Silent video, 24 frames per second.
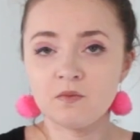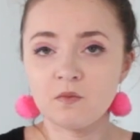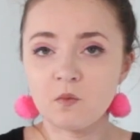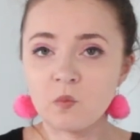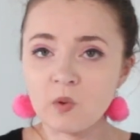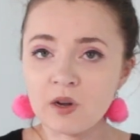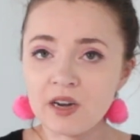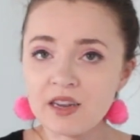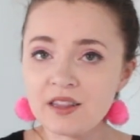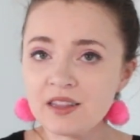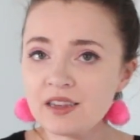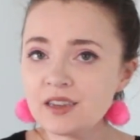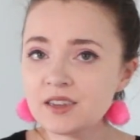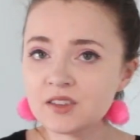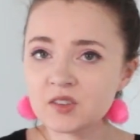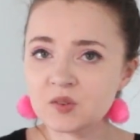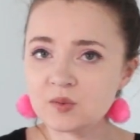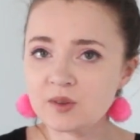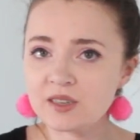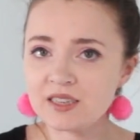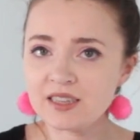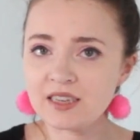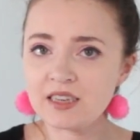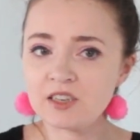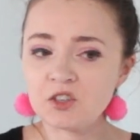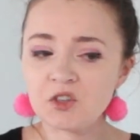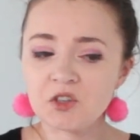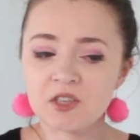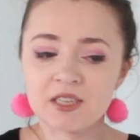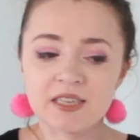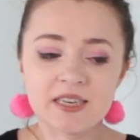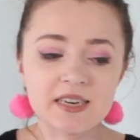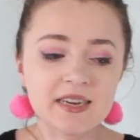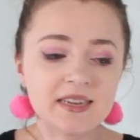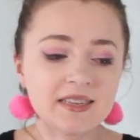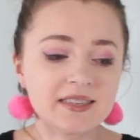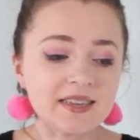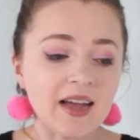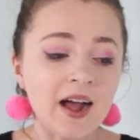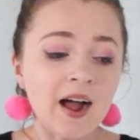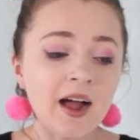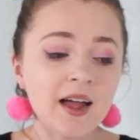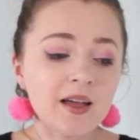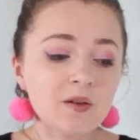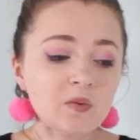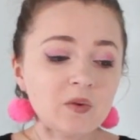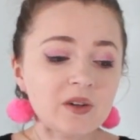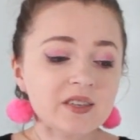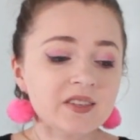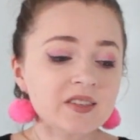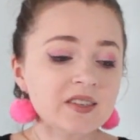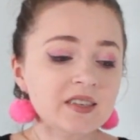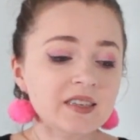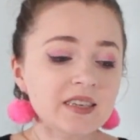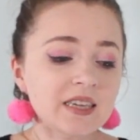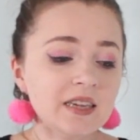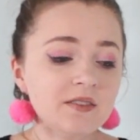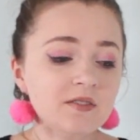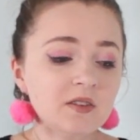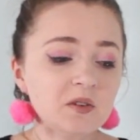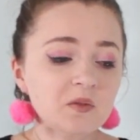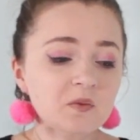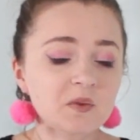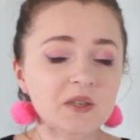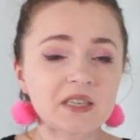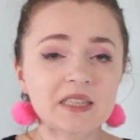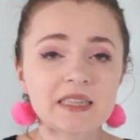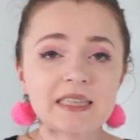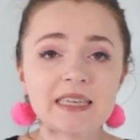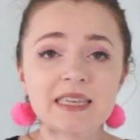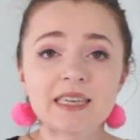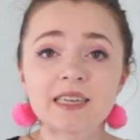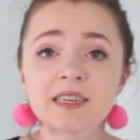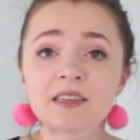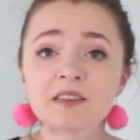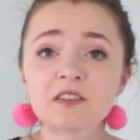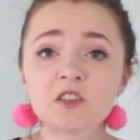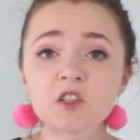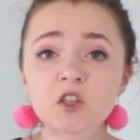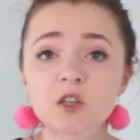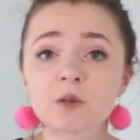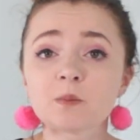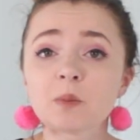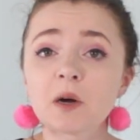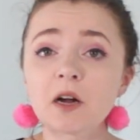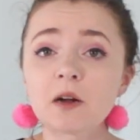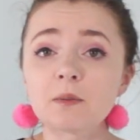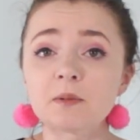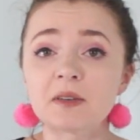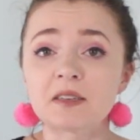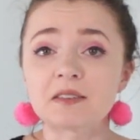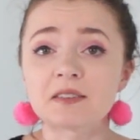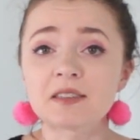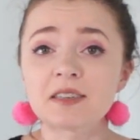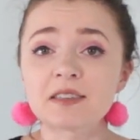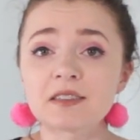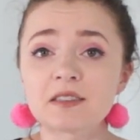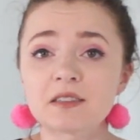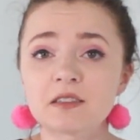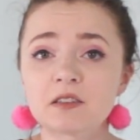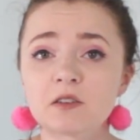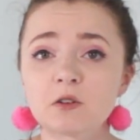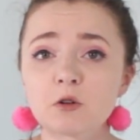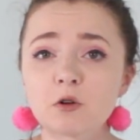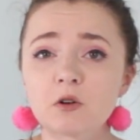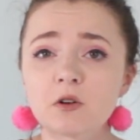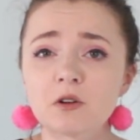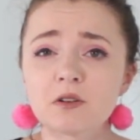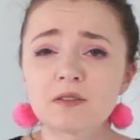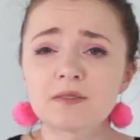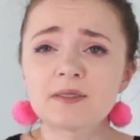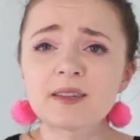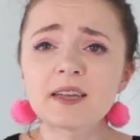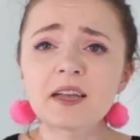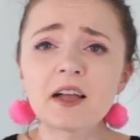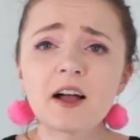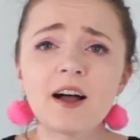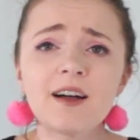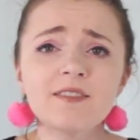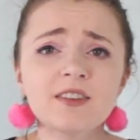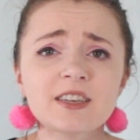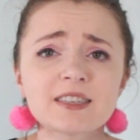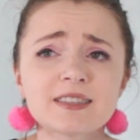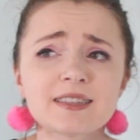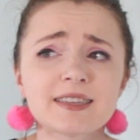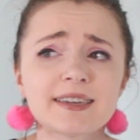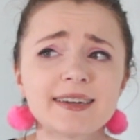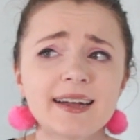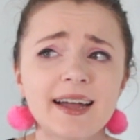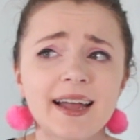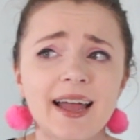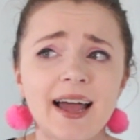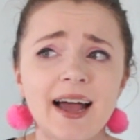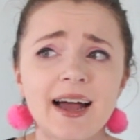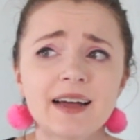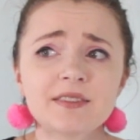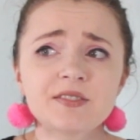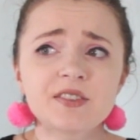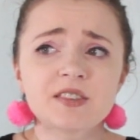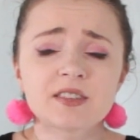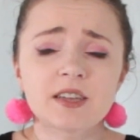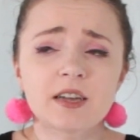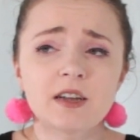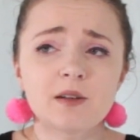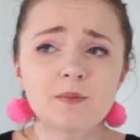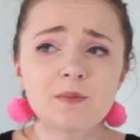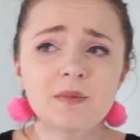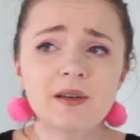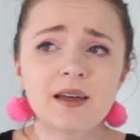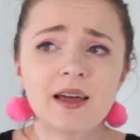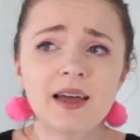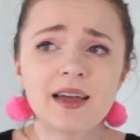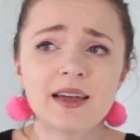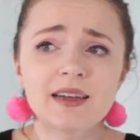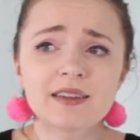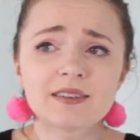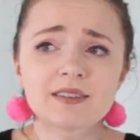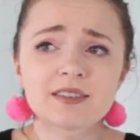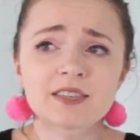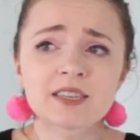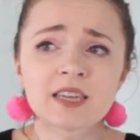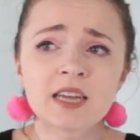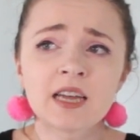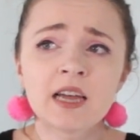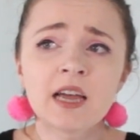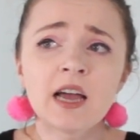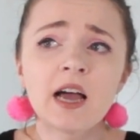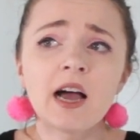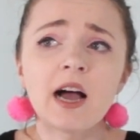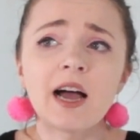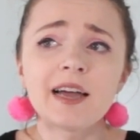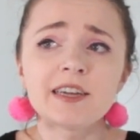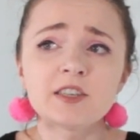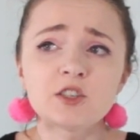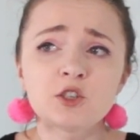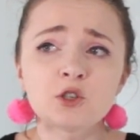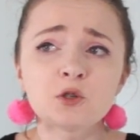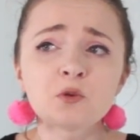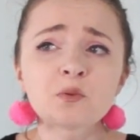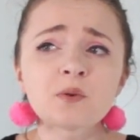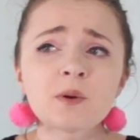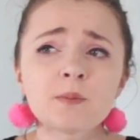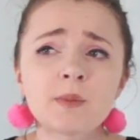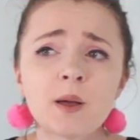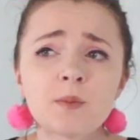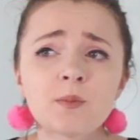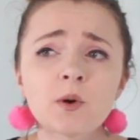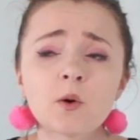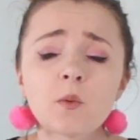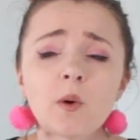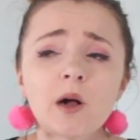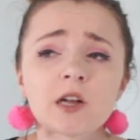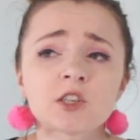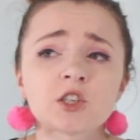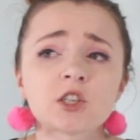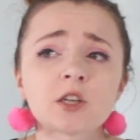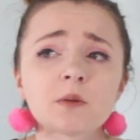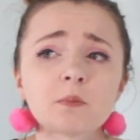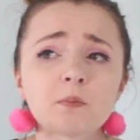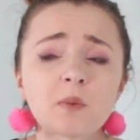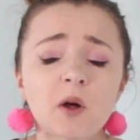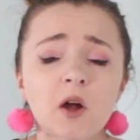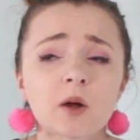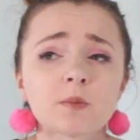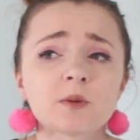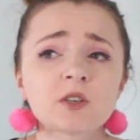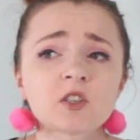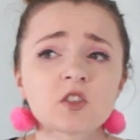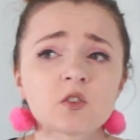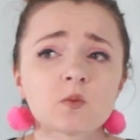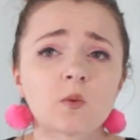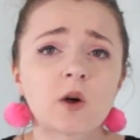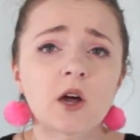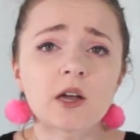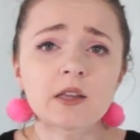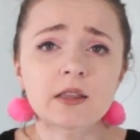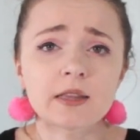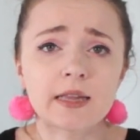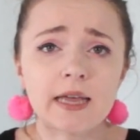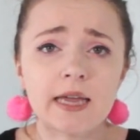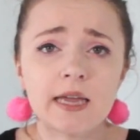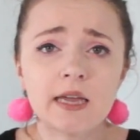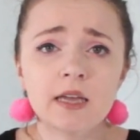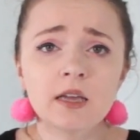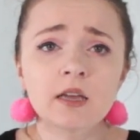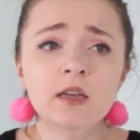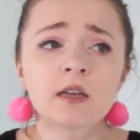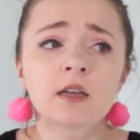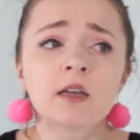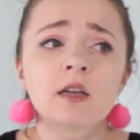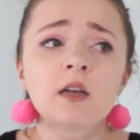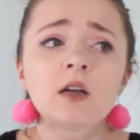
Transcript: What I think is really interesting is I wasn't even really into Barbies as a little girl. Like, obviously I had some, and I do remember watching Barbie Swan Lake